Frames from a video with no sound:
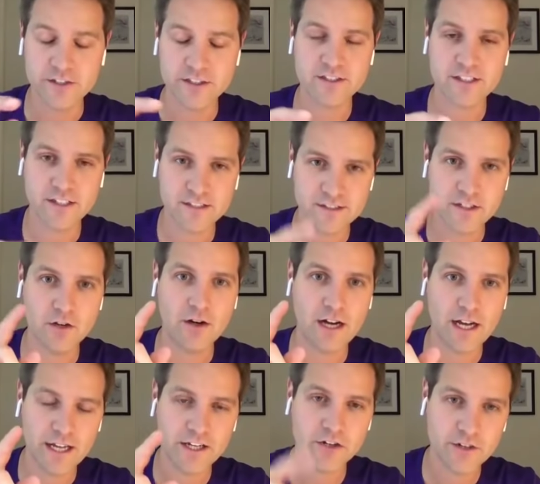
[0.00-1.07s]
It just says,
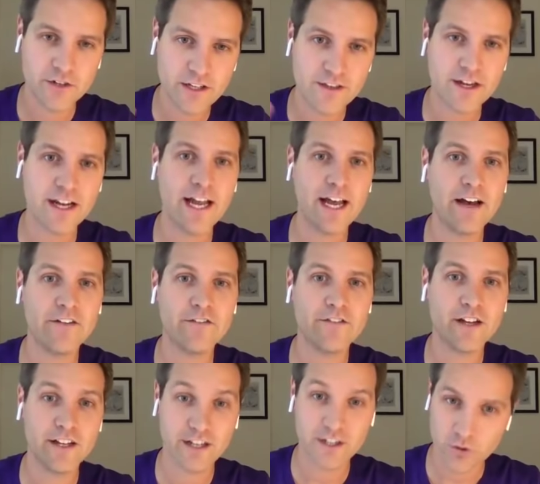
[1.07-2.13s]
I agree that I have
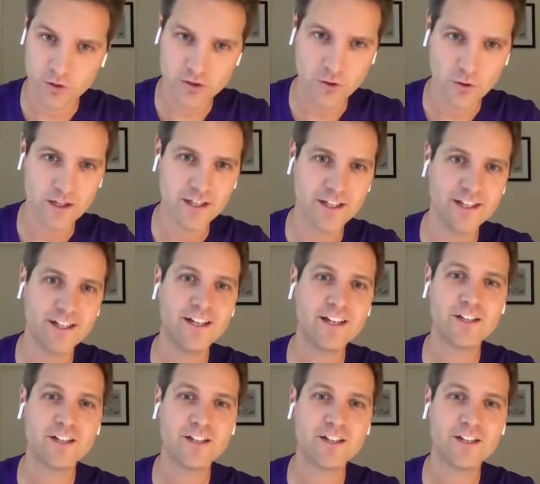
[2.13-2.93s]
an indoor toilet,